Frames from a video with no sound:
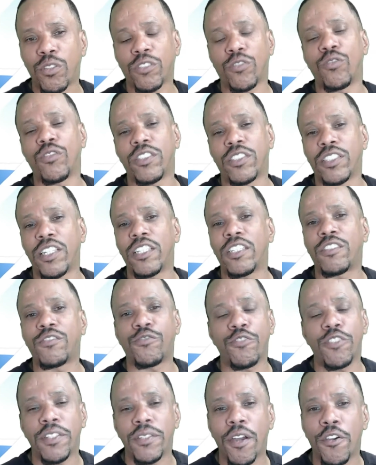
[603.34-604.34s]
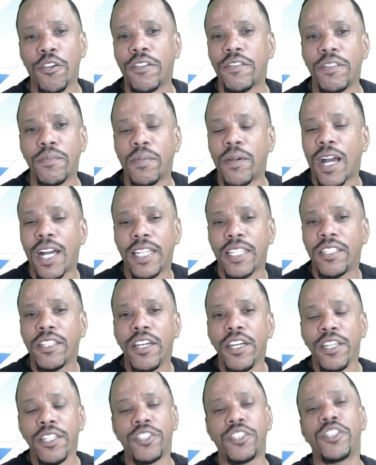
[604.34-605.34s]
going to set us free. Everybody
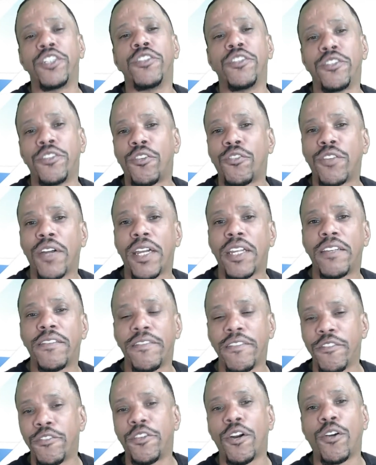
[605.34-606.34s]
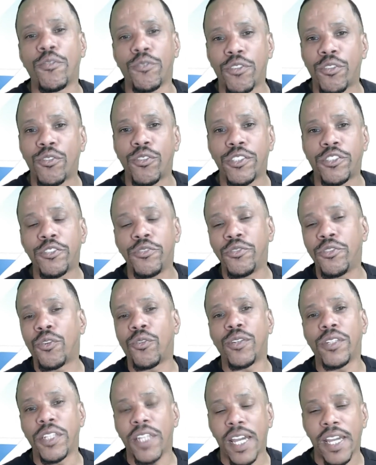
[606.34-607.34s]
should know that. If you don't know it, you know
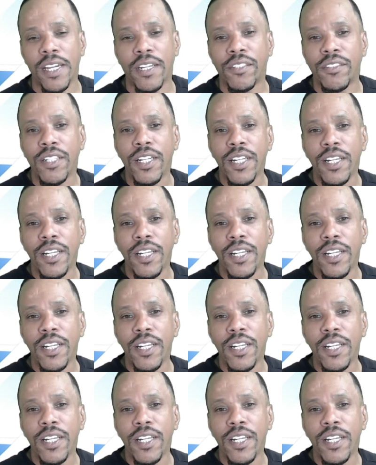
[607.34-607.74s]
it now.